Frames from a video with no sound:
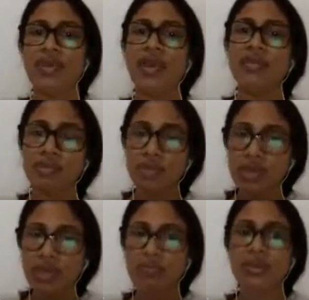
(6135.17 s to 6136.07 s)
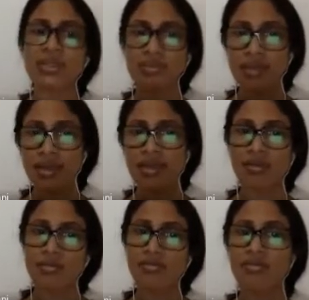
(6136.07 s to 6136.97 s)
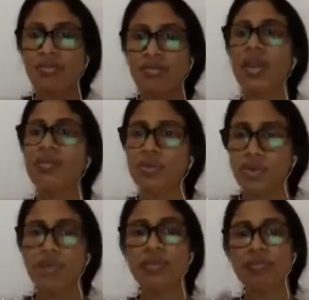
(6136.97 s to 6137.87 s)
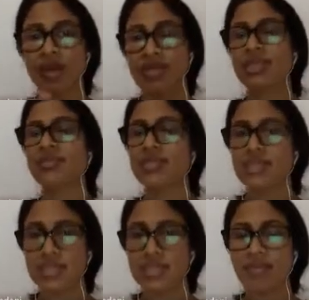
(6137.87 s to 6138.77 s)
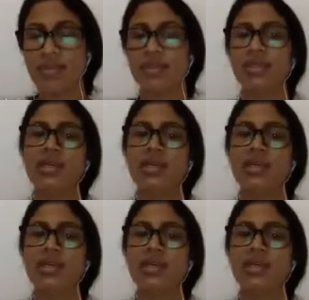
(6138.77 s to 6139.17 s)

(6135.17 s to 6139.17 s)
have to keep the price level stable.